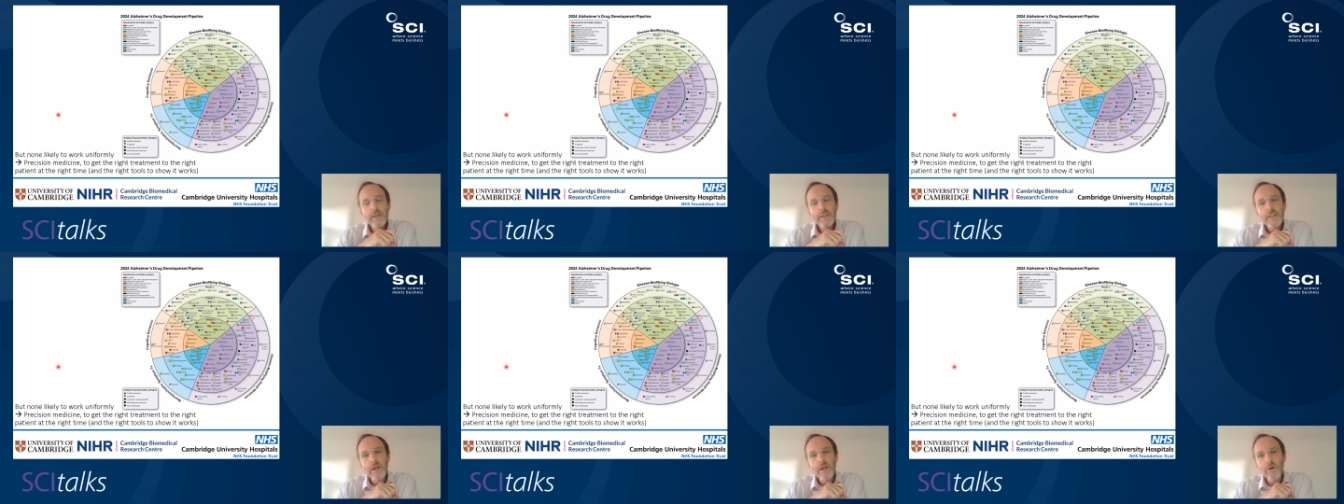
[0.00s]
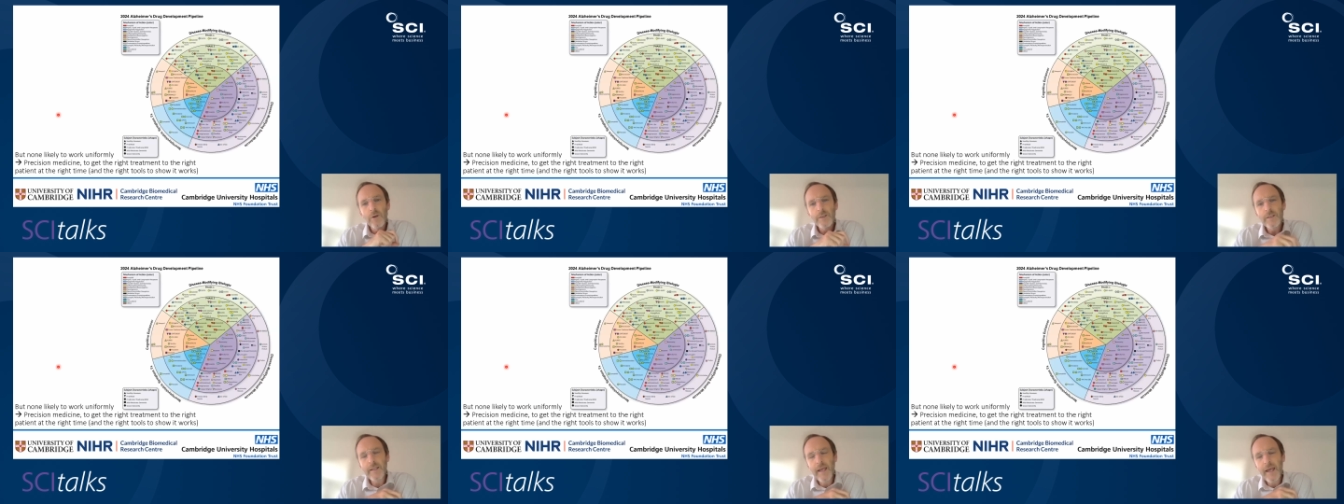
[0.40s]
So a
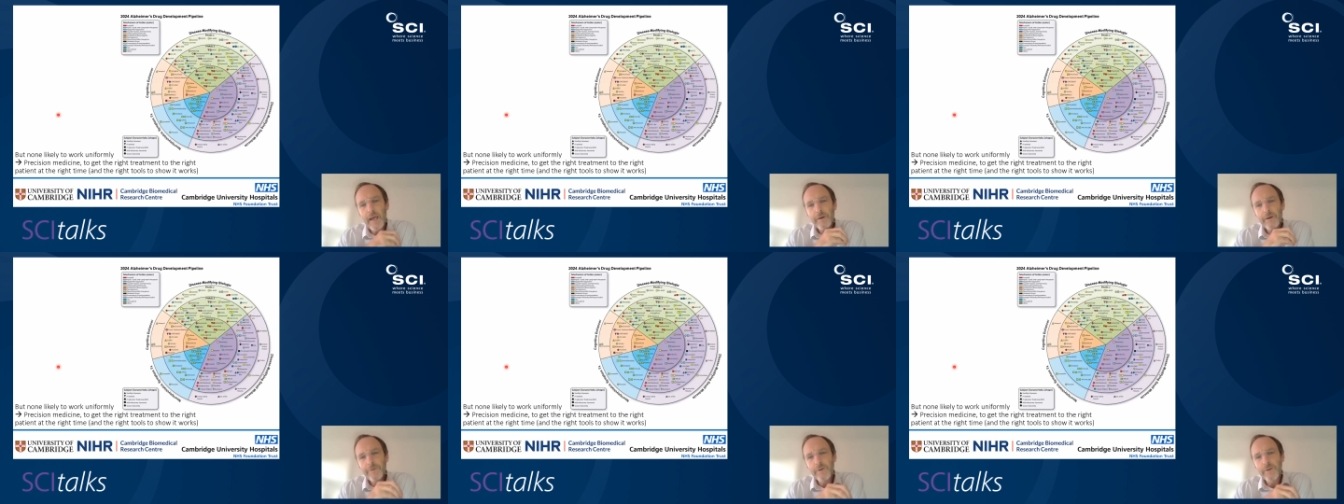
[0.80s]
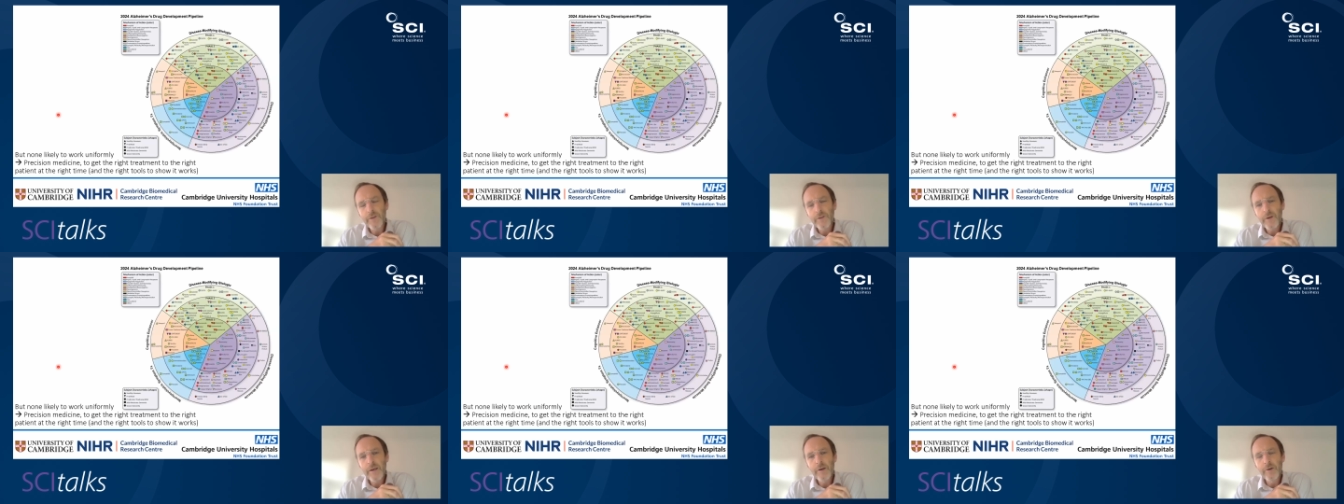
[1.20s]
lot of the effort that's
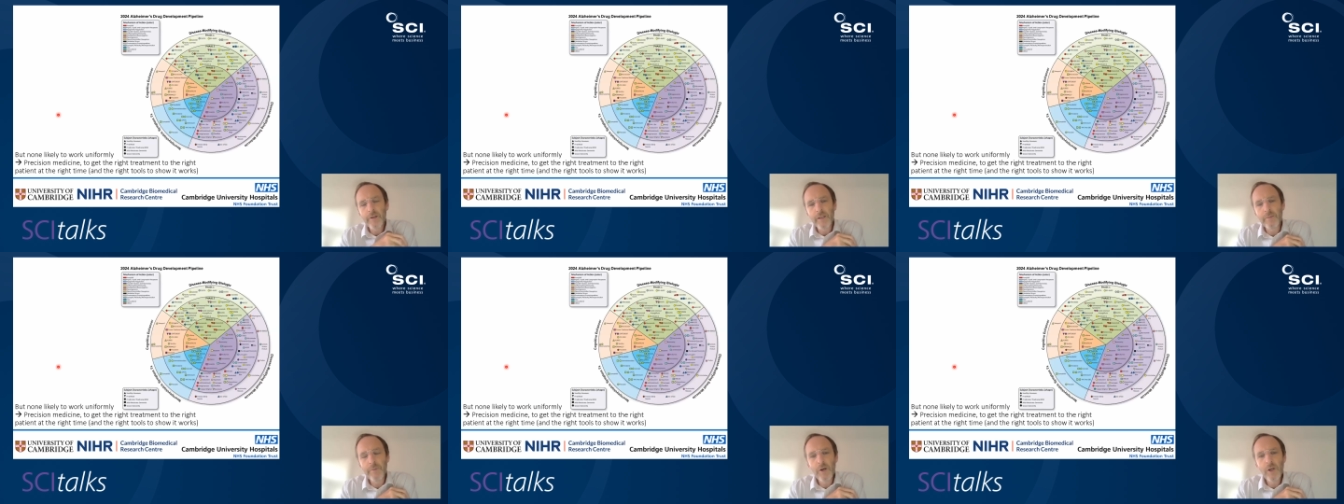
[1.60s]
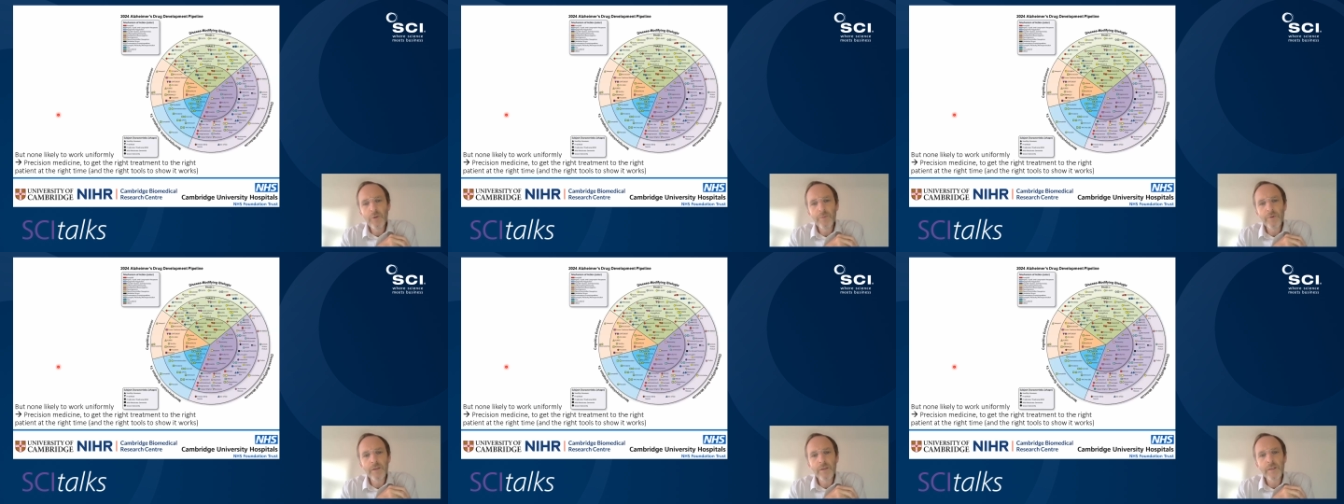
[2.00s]
going on at the
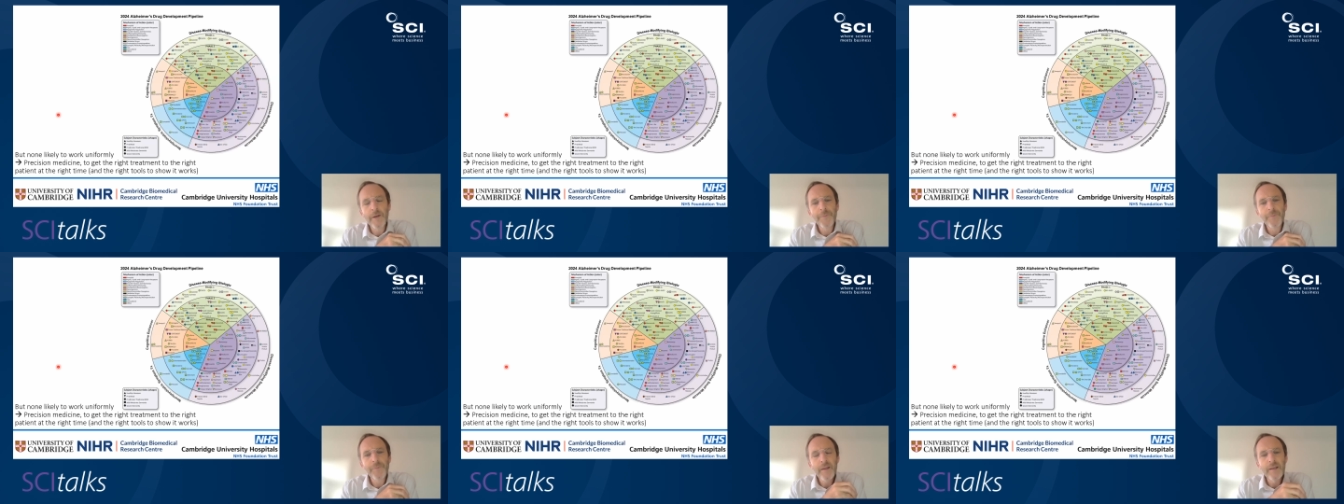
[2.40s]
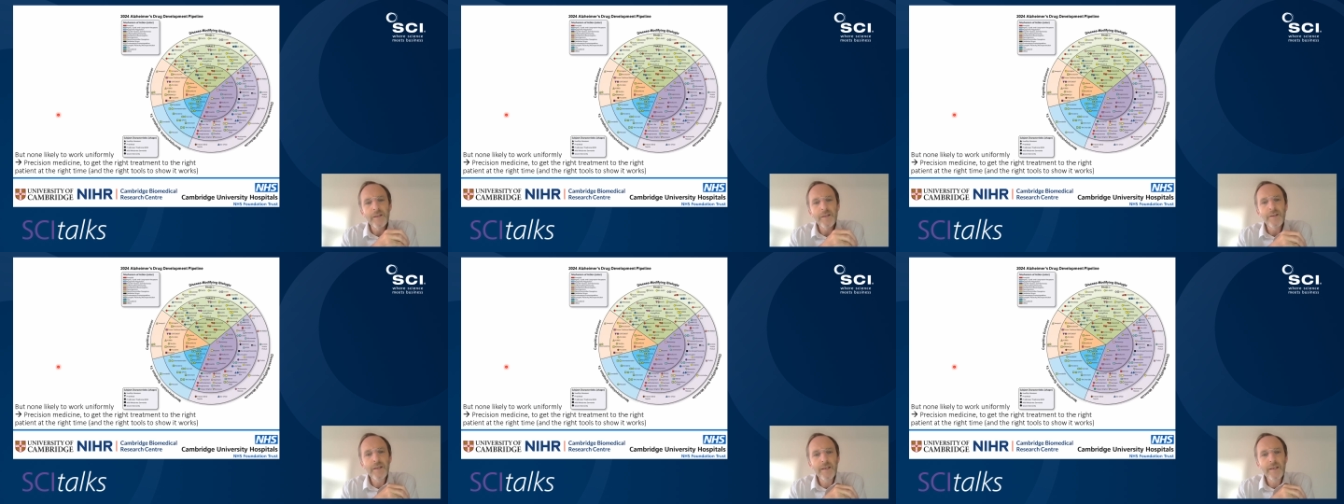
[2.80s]
moment is
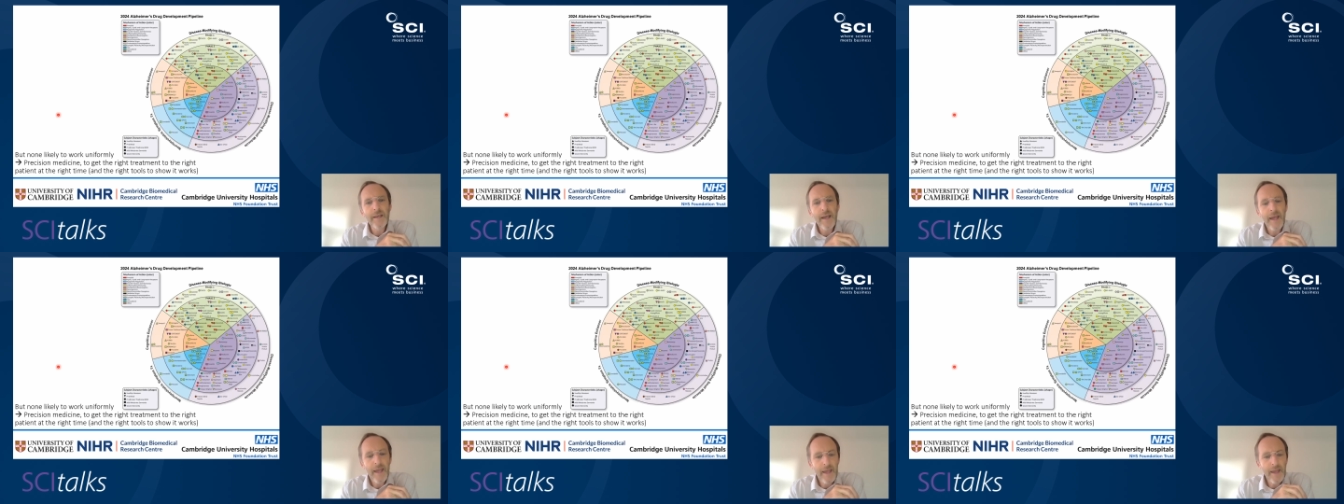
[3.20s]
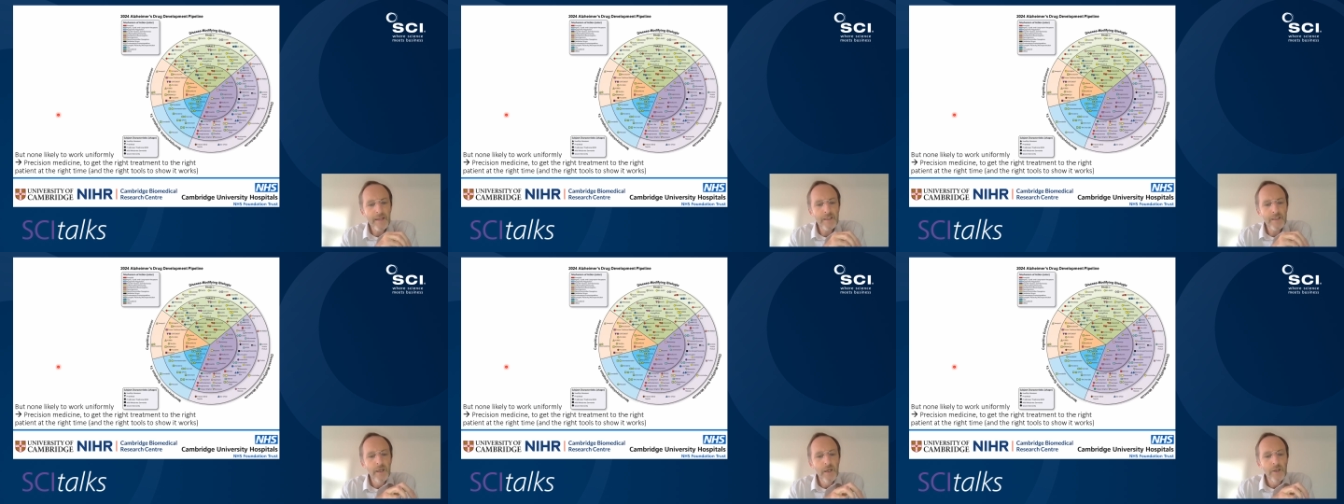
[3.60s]
thinking ahead,